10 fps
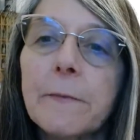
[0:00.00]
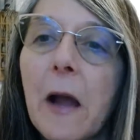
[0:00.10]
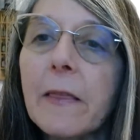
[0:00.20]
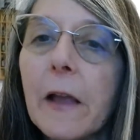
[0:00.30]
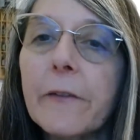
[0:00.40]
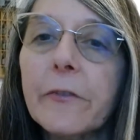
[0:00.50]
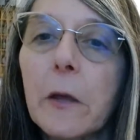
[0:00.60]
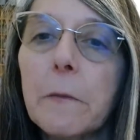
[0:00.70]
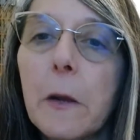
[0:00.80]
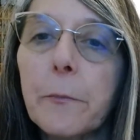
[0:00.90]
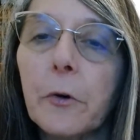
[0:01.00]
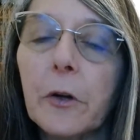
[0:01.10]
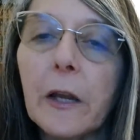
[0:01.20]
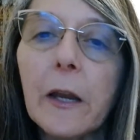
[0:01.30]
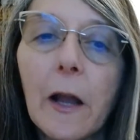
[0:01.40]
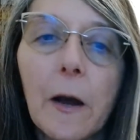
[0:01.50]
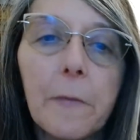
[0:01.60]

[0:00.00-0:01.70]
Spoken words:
my life can be pretty